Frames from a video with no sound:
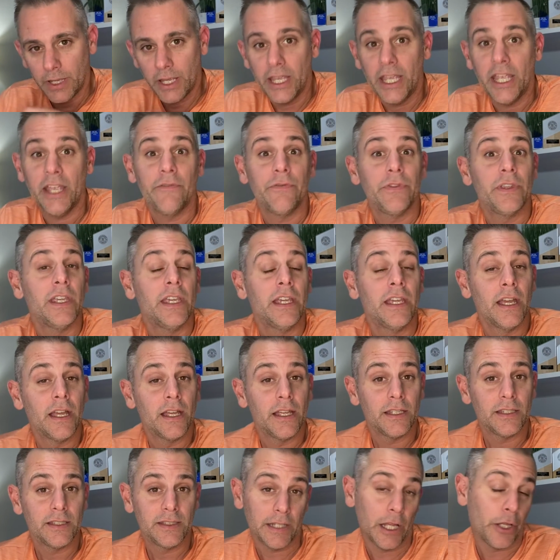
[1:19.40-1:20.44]
If the
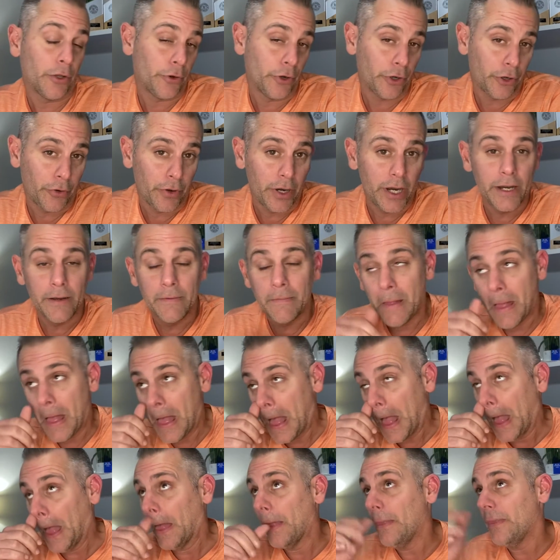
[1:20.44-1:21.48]
seller agreed,
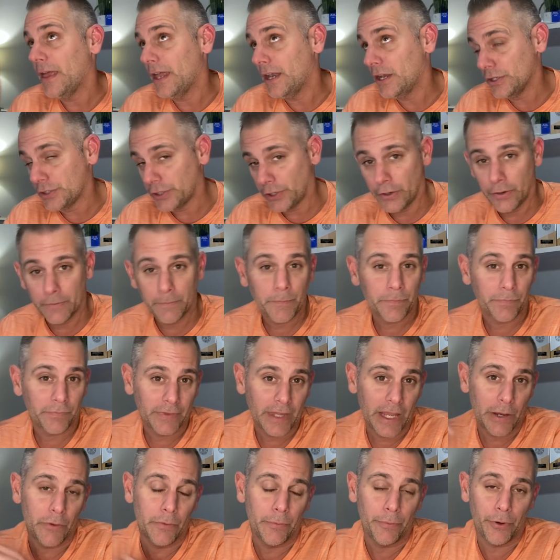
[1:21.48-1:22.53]
then in turn,
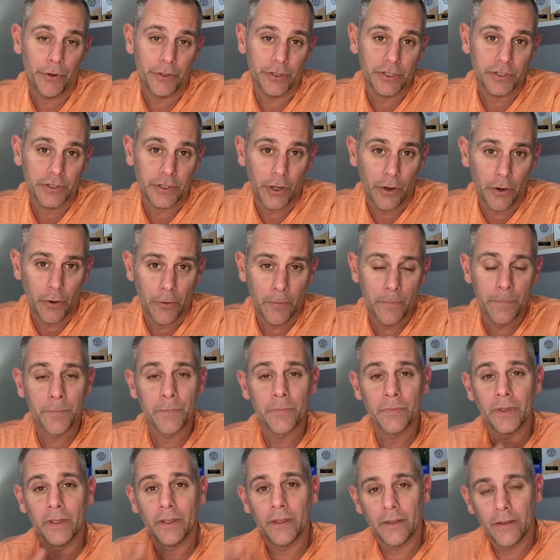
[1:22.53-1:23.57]
they would purchase the home
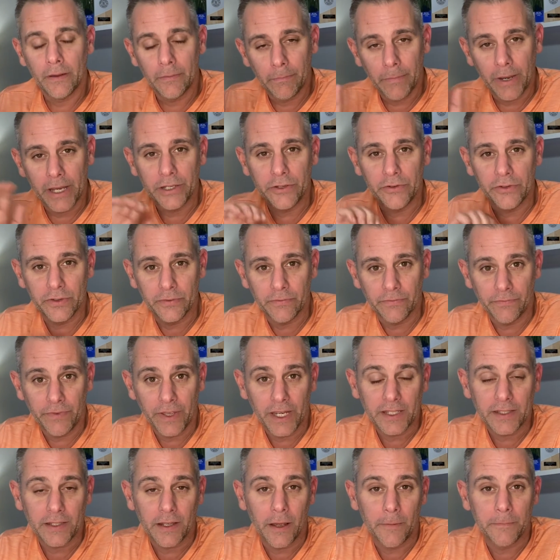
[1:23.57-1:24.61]
might do some
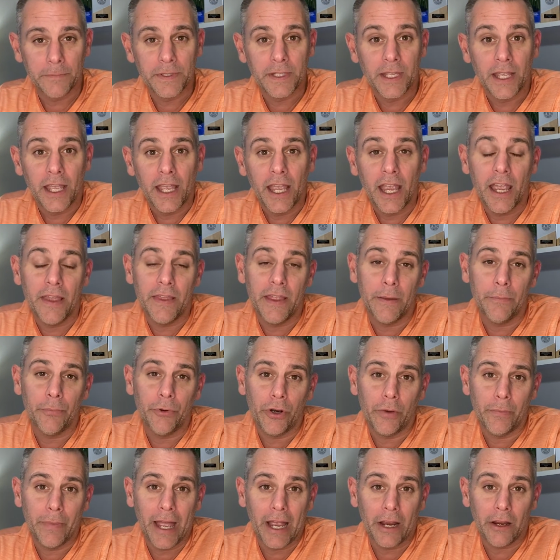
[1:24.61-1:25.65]
fix ups, and then
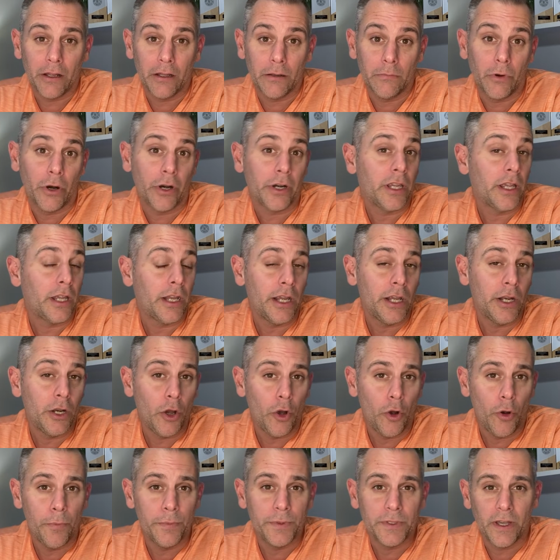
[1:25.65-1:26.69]
put it back on the market in
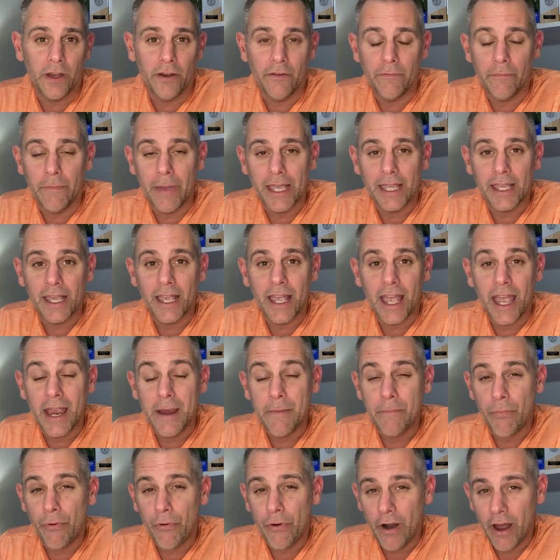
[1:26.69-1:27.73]
hopes of making a
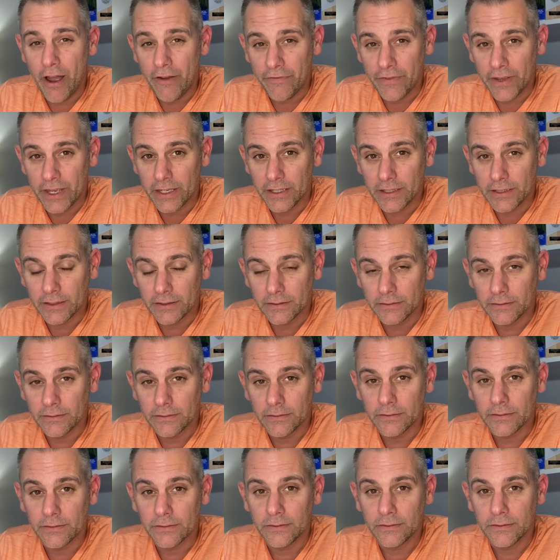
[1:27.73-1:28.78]
profit.
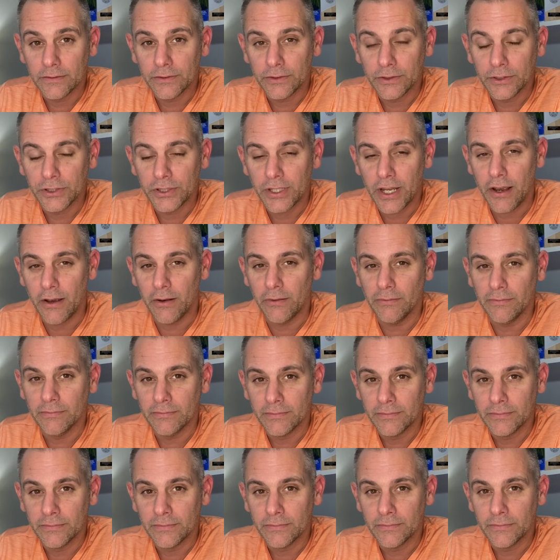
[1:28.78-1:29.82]
So,
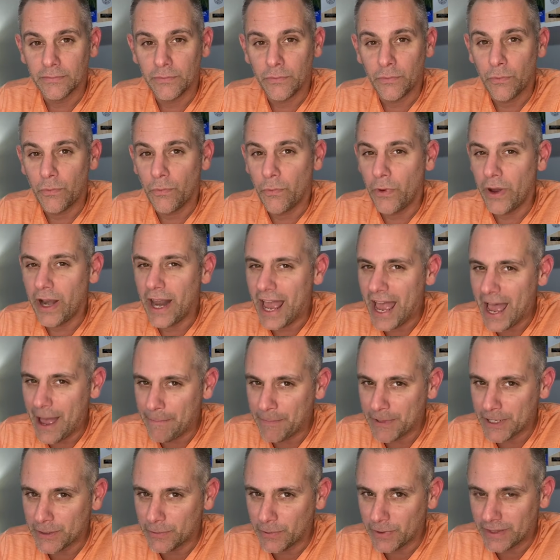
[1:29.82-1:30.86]
what
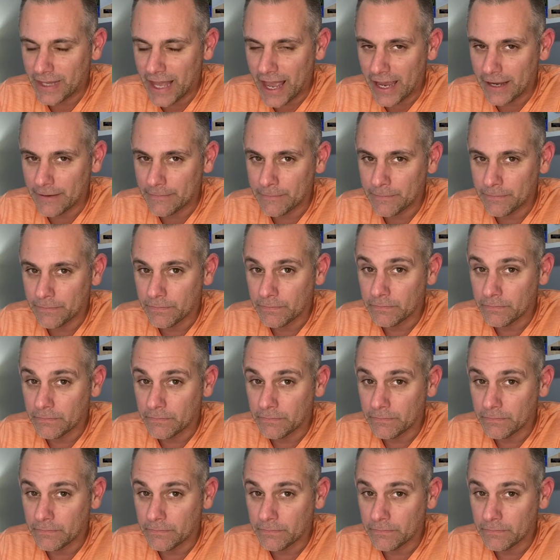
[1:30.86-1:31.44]
happened with that?